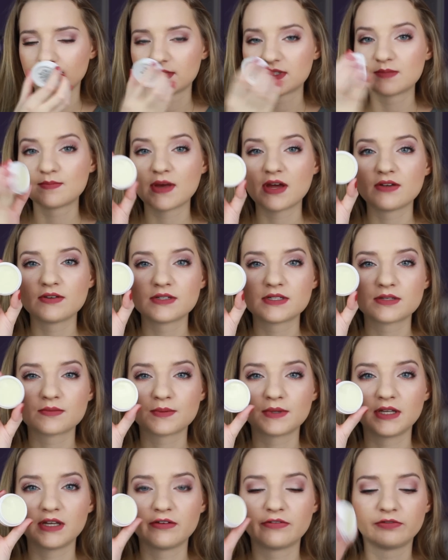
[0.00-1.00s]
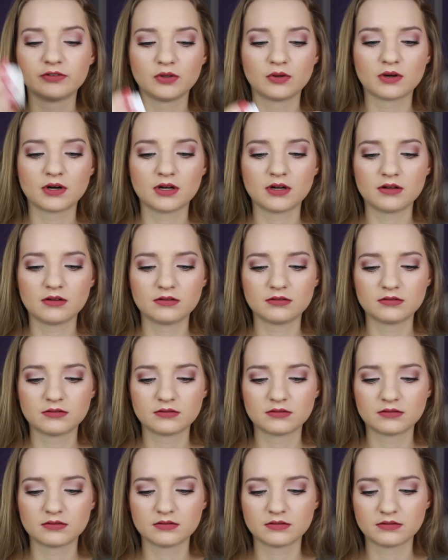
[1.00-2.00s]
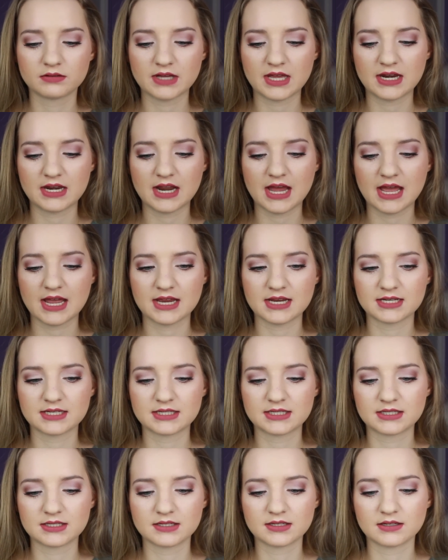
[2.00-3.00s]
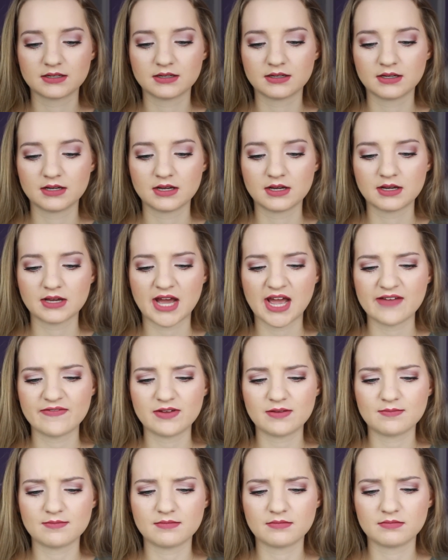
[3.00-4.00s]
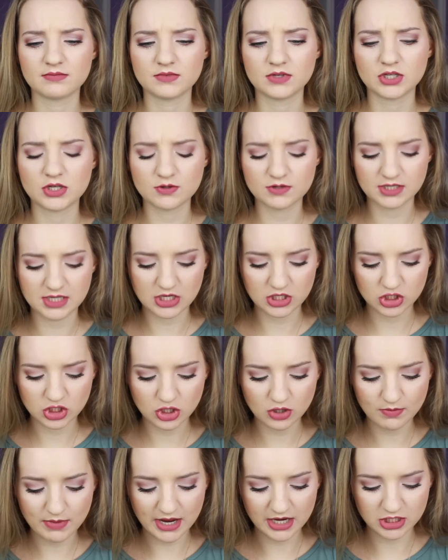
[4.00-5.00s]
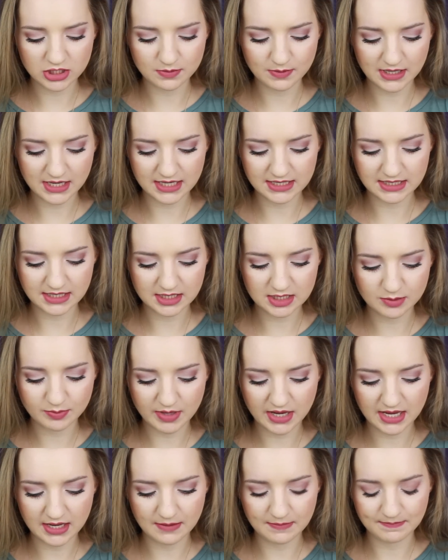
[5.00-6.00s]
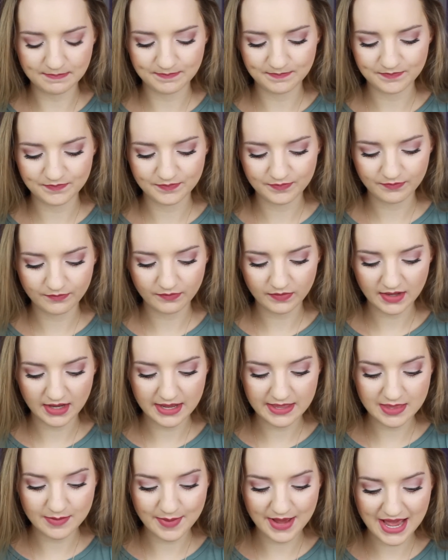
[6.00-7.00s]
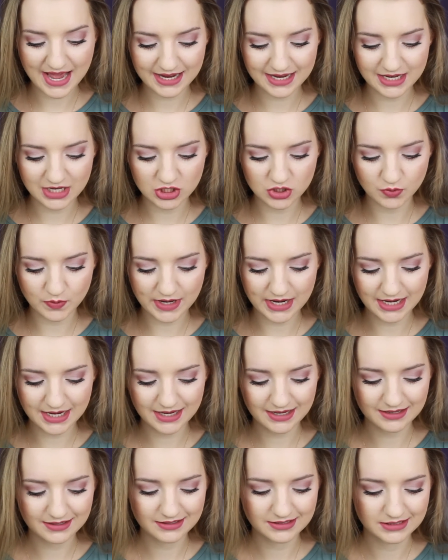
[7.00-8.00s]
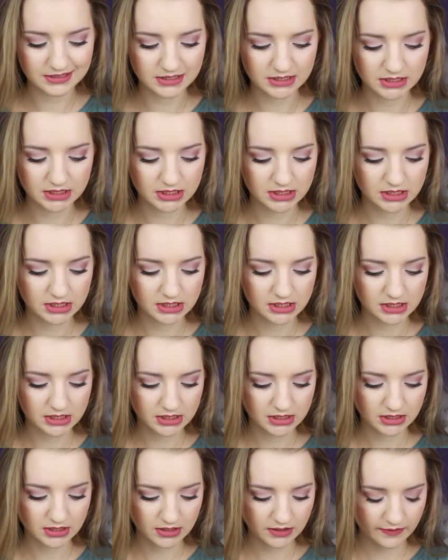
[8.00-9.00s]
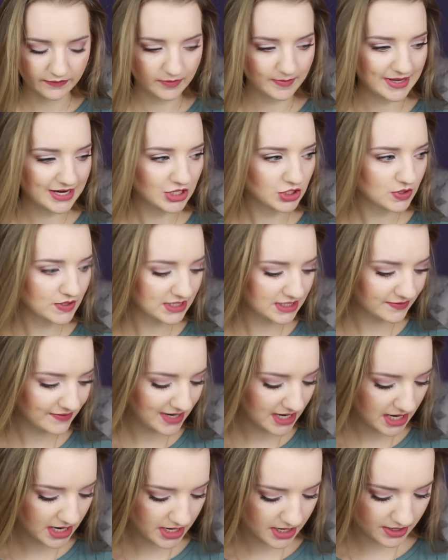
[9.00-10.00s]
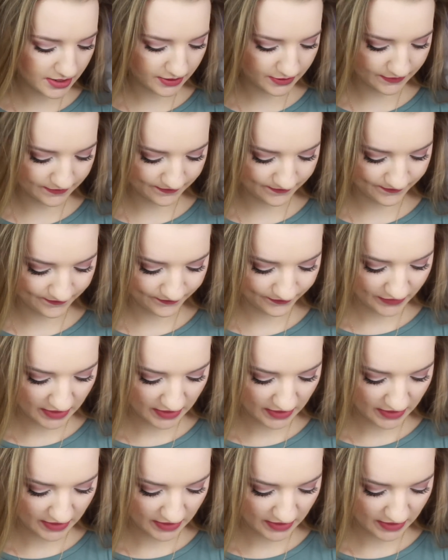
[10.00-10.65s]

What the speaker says: Smells really floral and nice. I haven't used it too much because it's been in the package waiting for me to do this video.